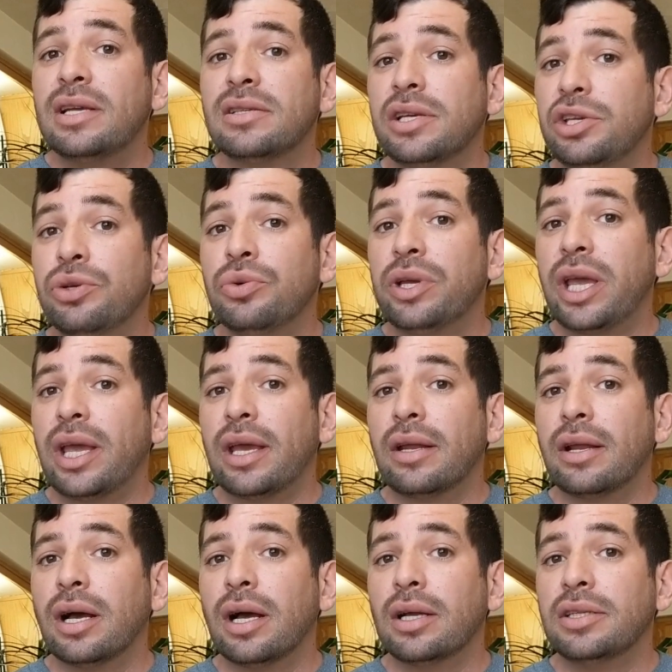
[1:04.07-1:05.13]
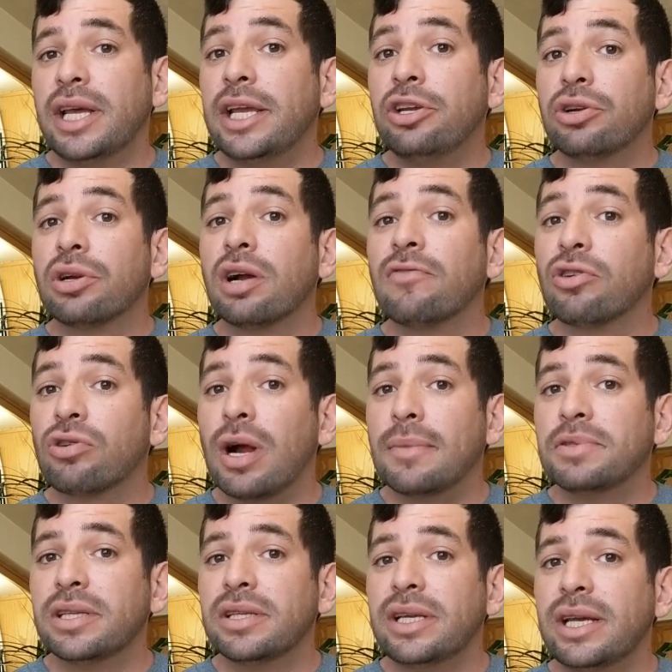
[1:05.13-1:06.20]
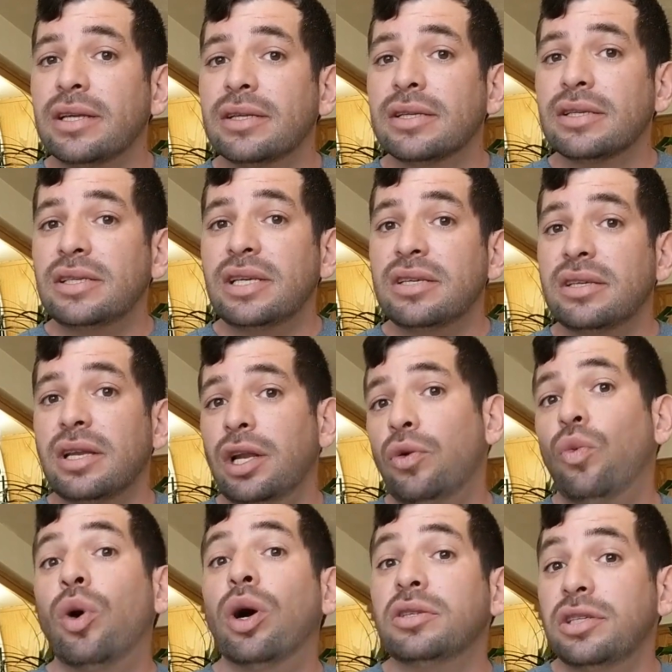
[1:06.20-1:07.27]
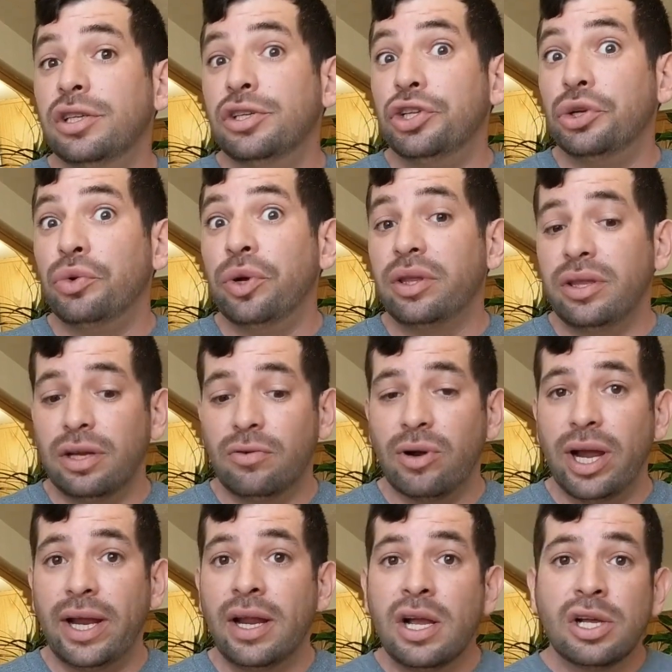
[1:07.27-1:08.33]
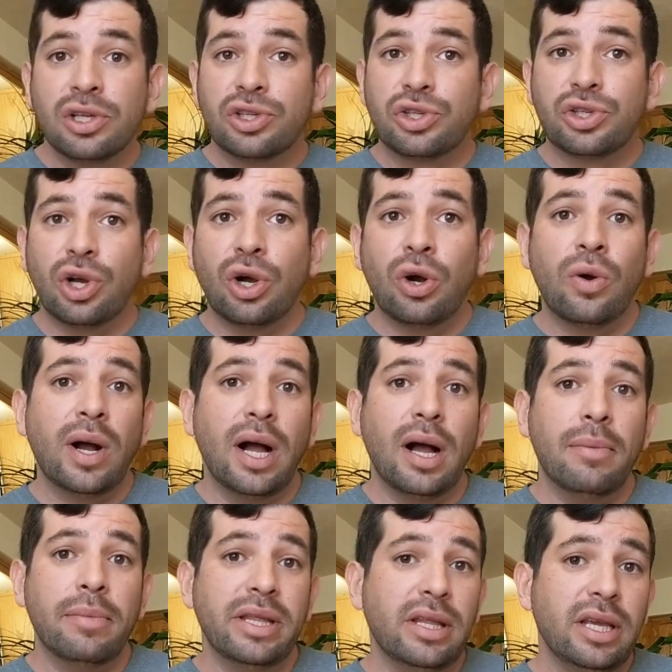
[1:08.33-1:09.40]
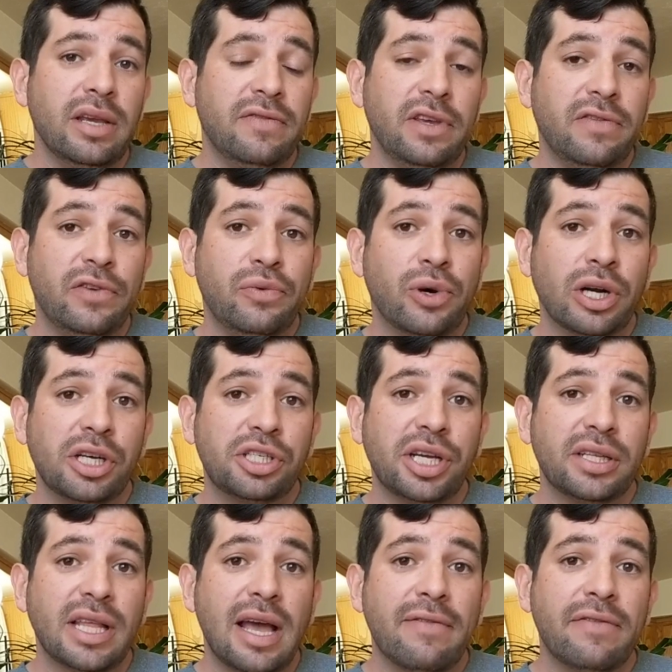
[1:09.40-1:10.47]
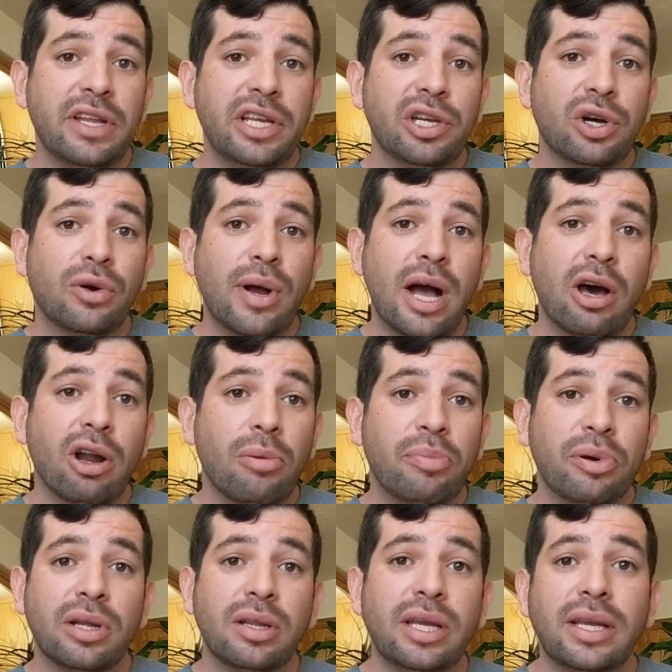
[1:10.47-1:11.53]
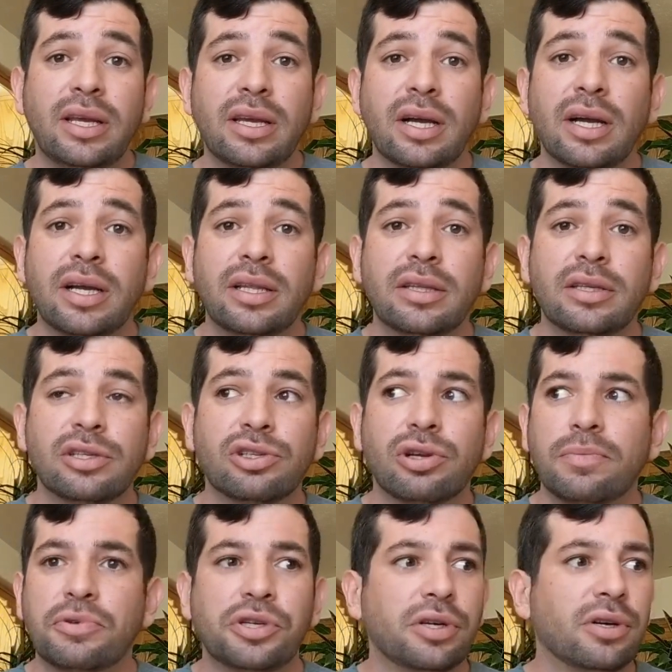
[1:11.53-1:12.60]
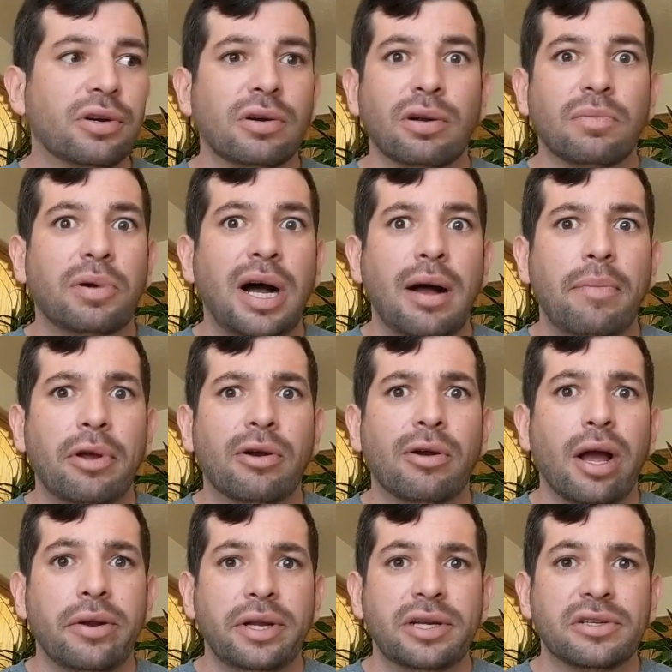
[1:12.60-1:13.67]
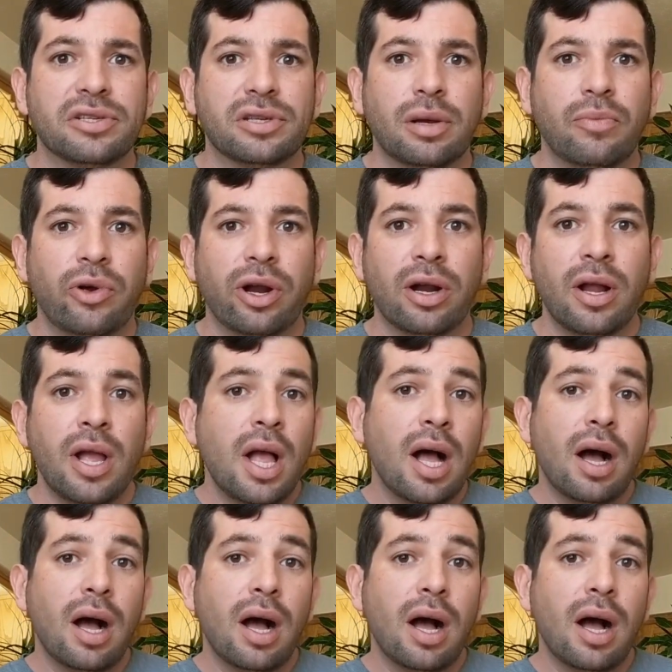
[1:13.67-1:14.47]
ways that you can take your cover crops at the end of the season and what to do with it, right? So and if you want to check that video out, I'll put a link in the description or pop it around here somewhere.